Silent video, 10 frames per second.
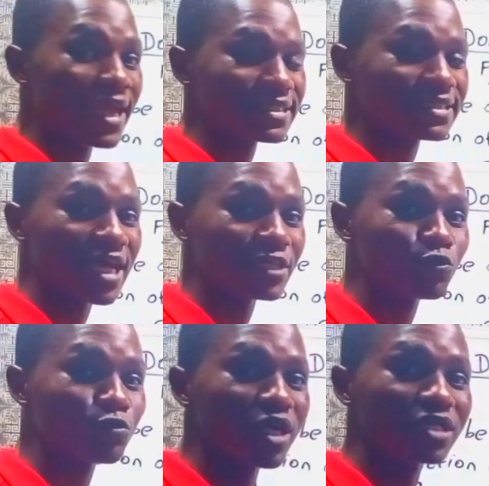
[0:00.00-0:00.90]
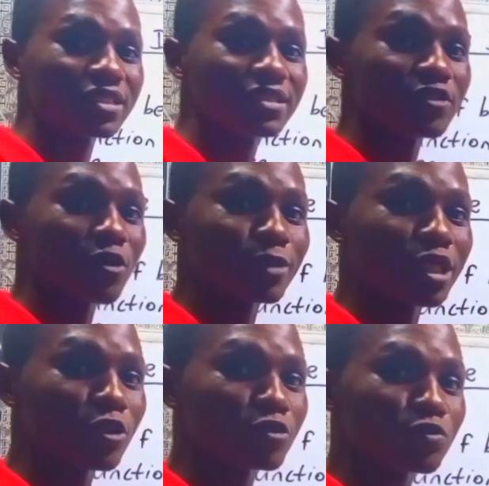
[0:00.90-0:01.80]
x that will make this
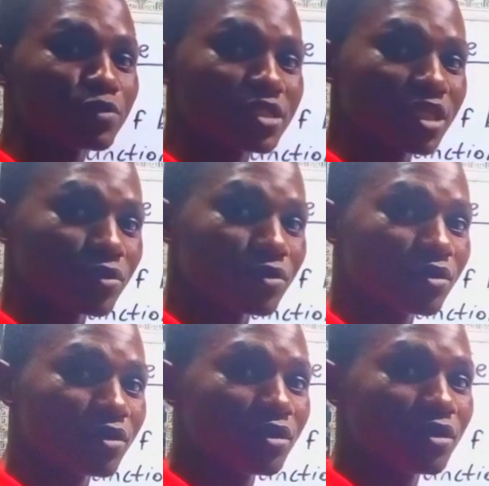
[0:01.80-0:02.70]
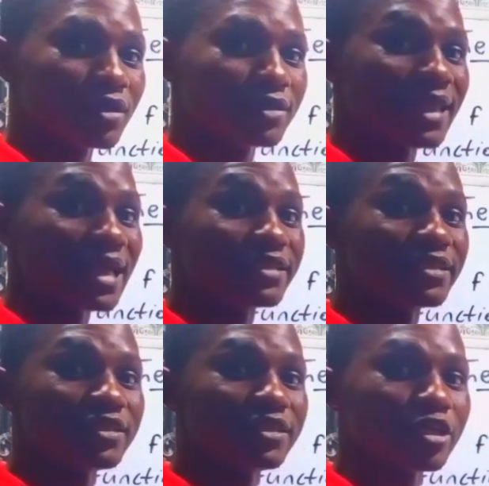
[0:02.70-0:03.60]
denominator to be 0.
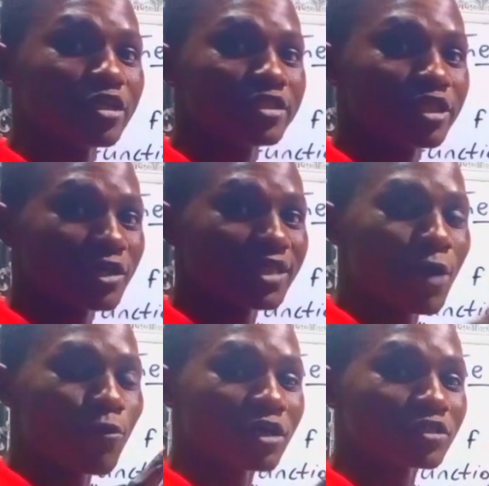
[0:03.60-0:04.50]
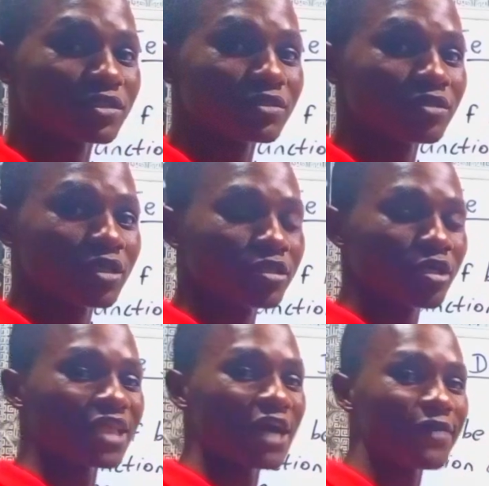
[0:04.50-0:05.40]
Then the other ones, the
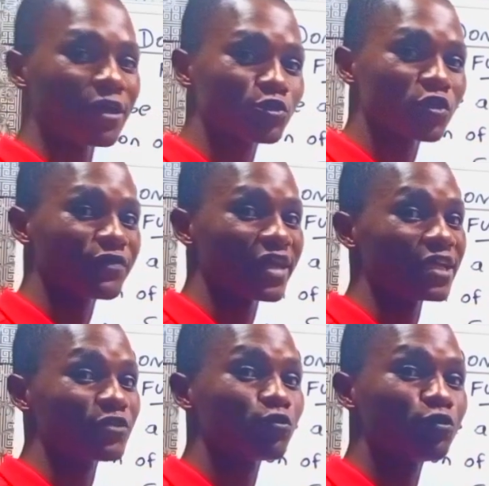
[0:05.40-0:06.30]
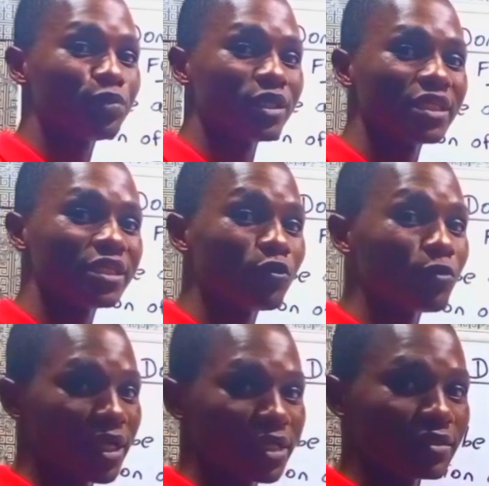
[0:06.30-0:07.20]
other values of x will be the
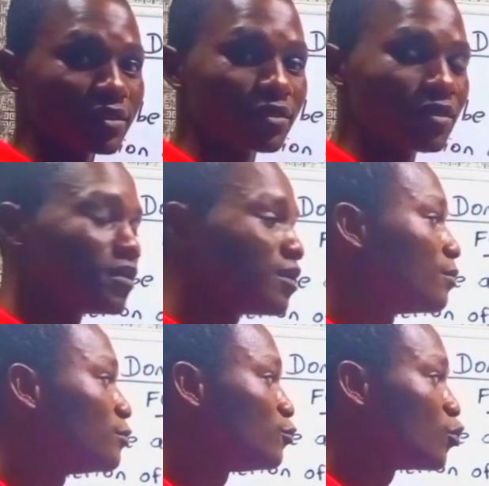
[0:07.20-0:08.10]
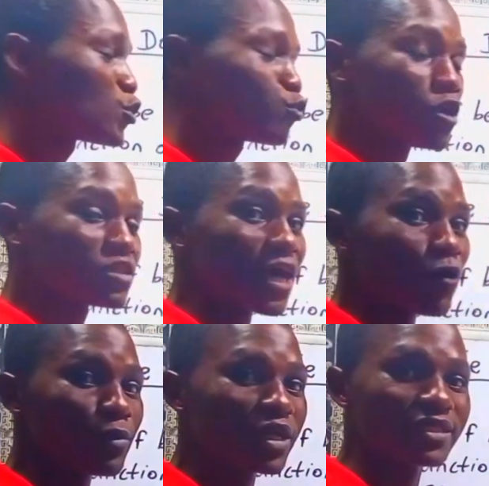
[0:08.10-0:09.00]
domain. Those ones that
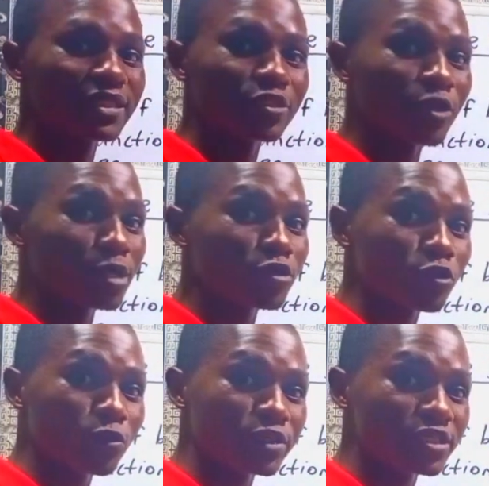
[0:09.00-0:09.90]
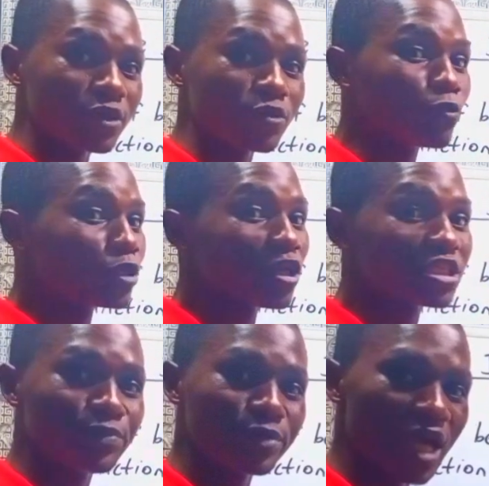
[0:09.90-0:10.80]
will make the denominator to be 0 will
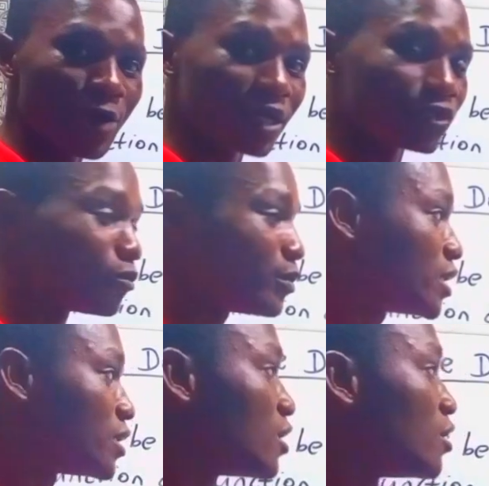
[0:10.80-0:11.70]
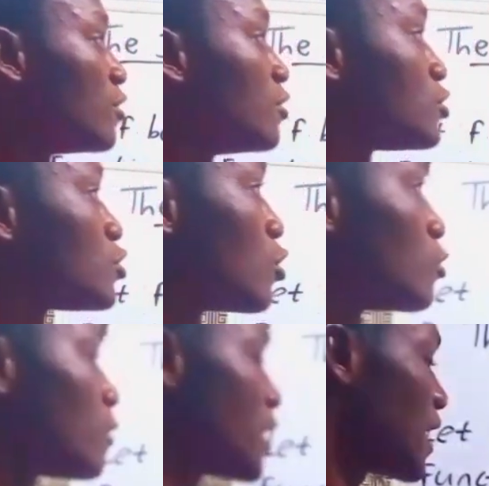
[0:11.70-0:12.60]
not be our domain. So
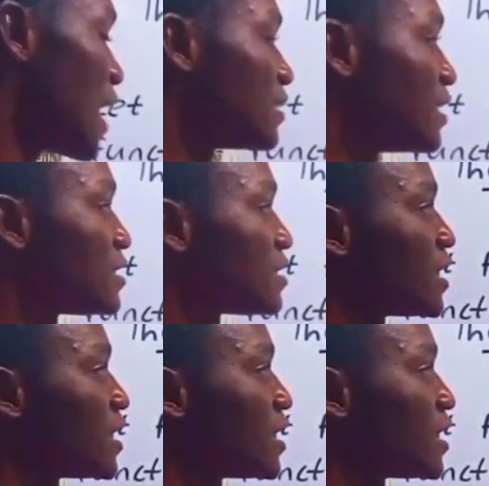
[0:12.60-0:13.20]
looking at this,